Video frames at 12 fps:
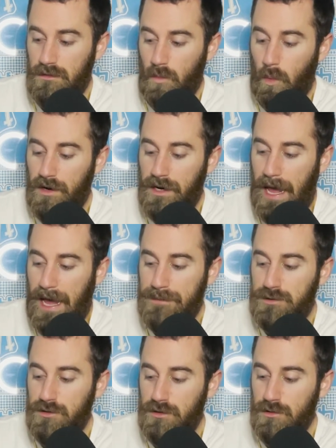What an
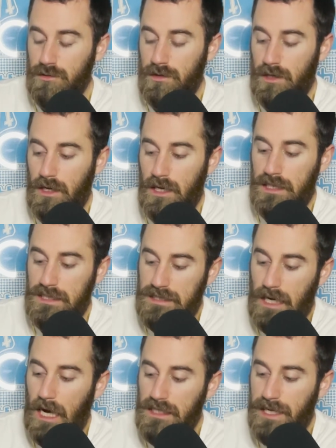absolute
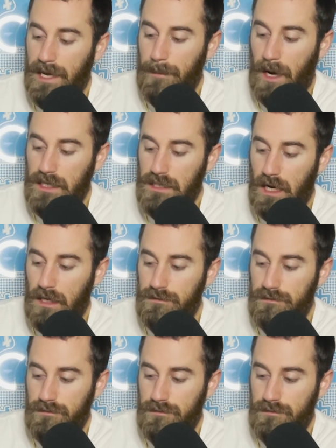goddamn icon.